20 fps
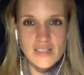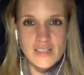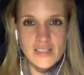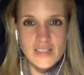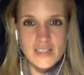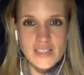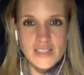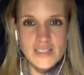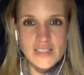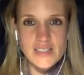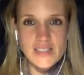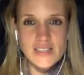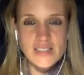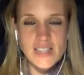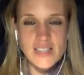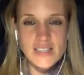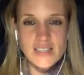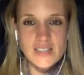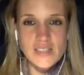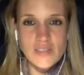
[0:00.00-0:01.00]
It's the
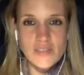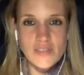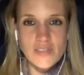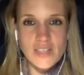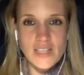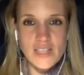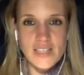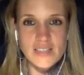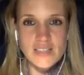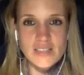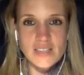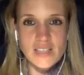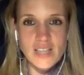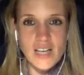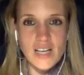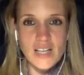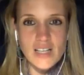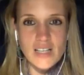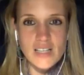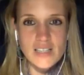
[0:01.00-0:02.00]
sense of feeling
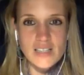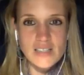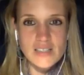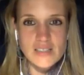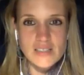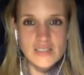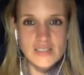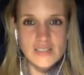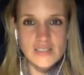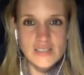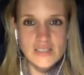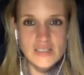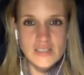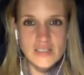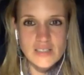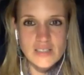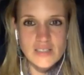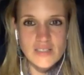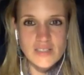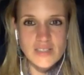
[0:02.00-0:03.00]
stuck,
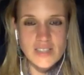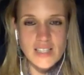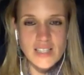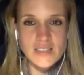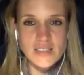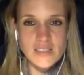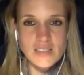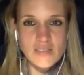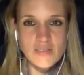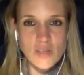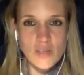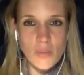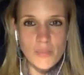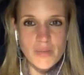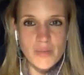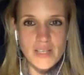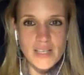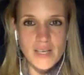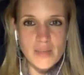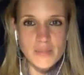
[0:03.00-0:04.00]
the sense of not
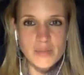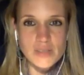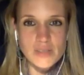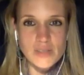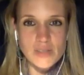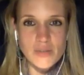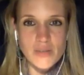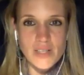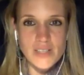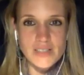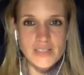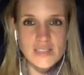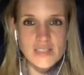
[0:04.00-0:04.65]
being able to do it.